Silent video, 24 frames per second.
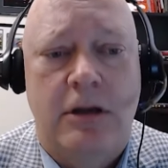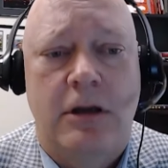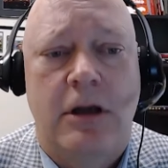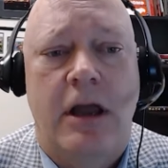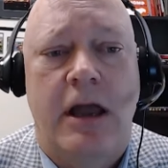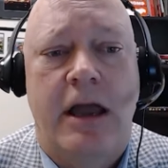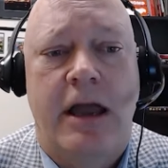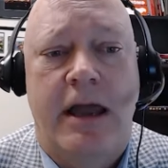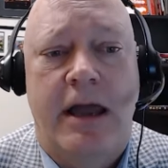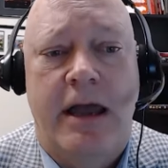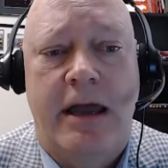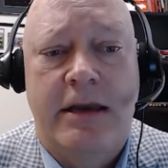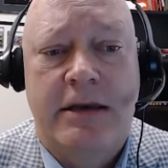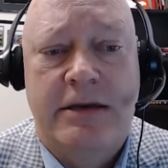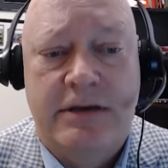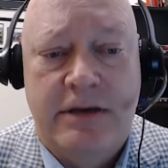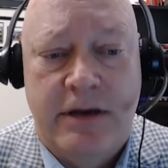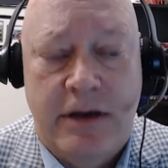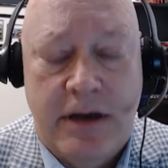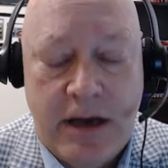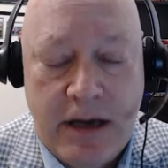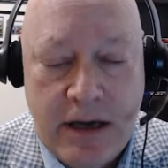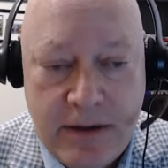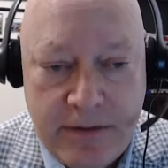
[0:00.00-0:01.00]
and
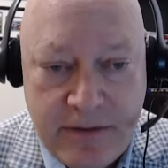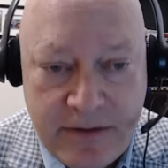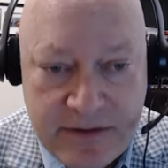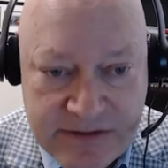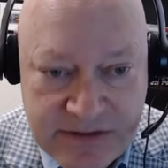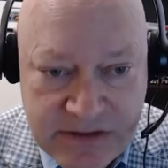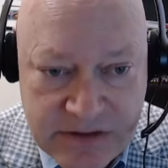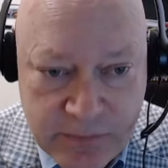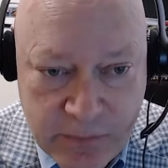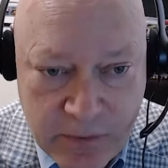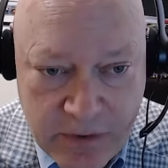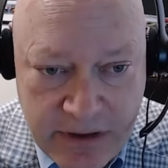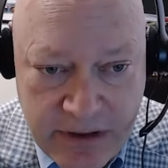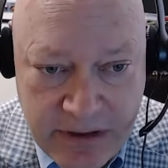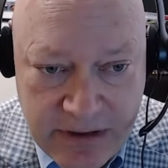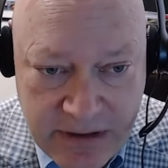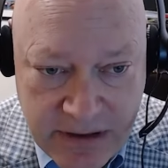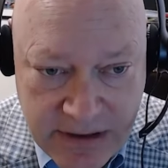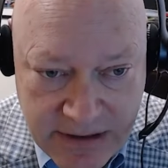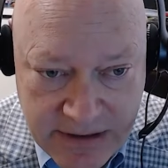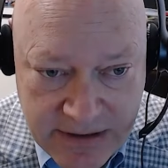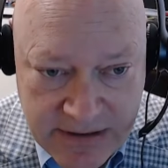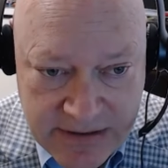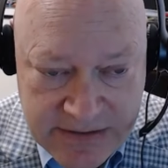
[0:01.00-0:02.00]
this is what it
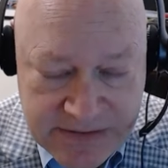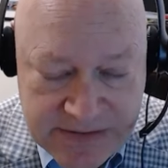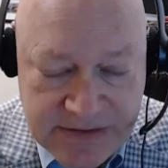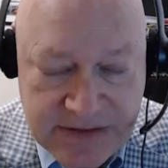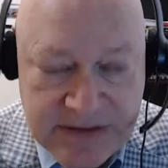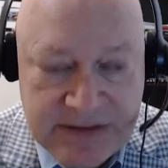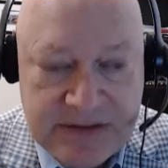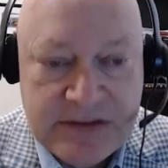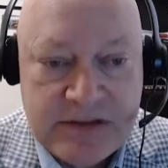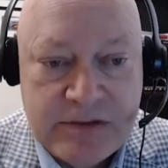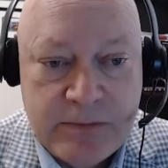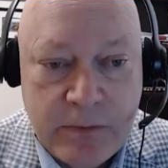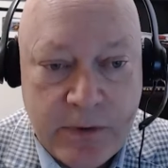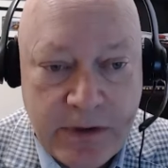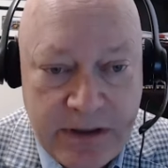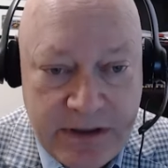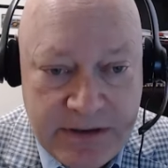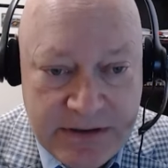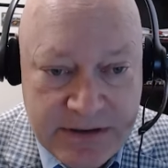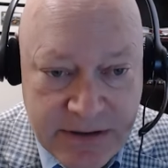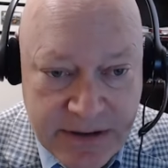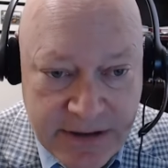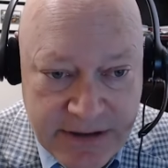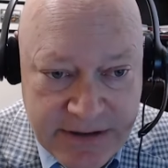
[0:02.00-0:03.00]
is, this is what it
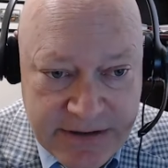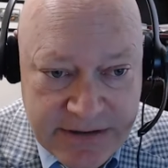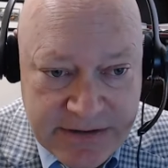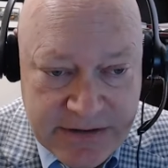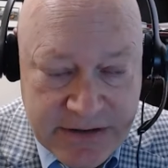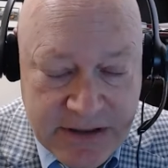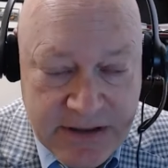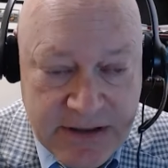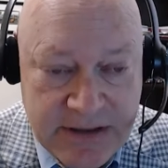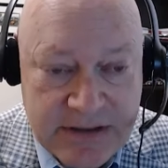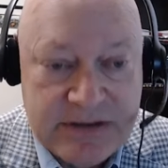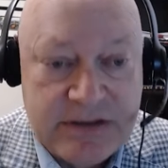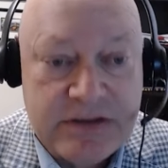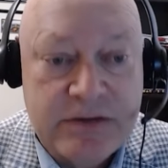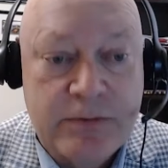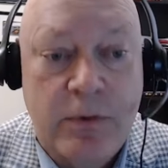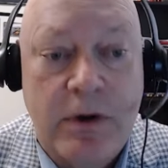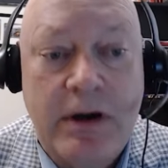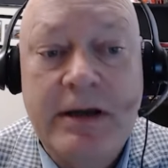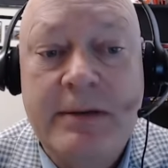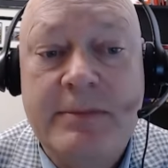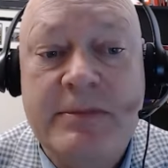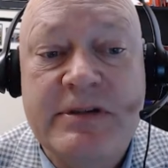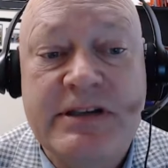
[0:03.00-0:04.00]
does, and this is
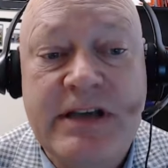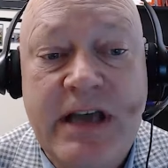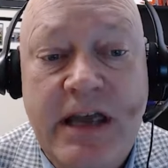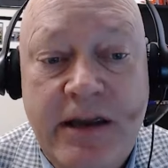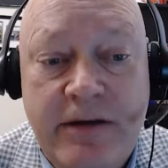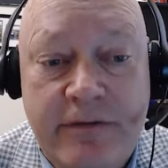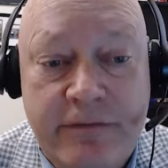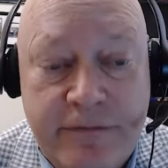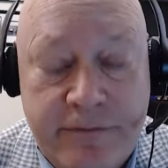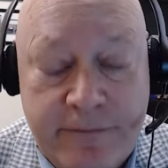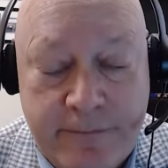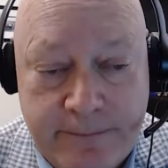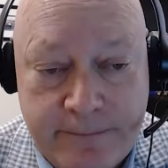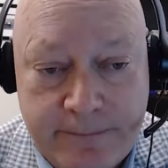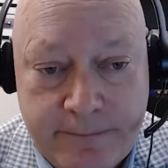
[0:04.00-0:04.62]
why I'm safe.